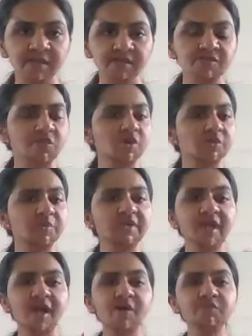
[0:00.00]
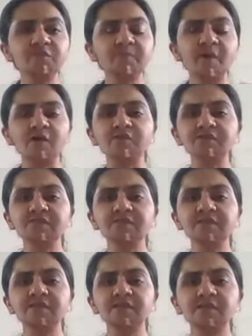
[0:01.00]
So, normally, how the
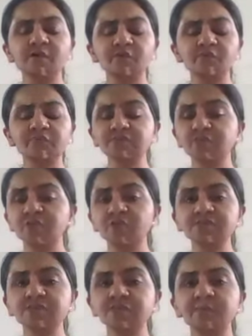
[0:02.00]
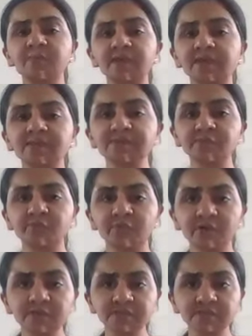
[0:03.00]
biological or physiological mechanism
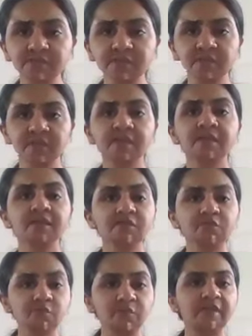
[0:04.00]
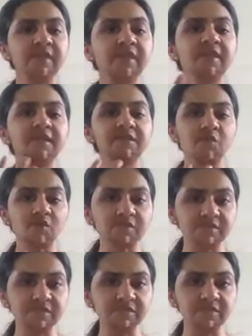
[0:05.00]
works, you inhale the
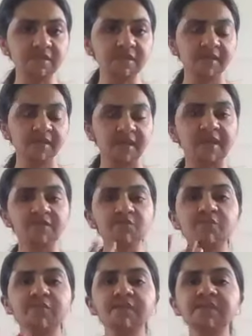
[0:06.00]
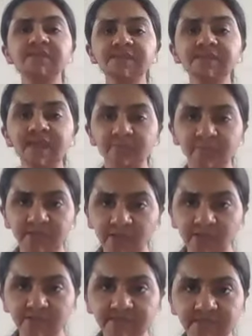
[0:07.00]
oxygen and you release the carbon
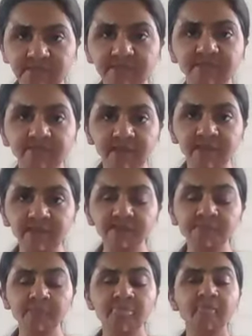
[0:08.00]
dioxide, right?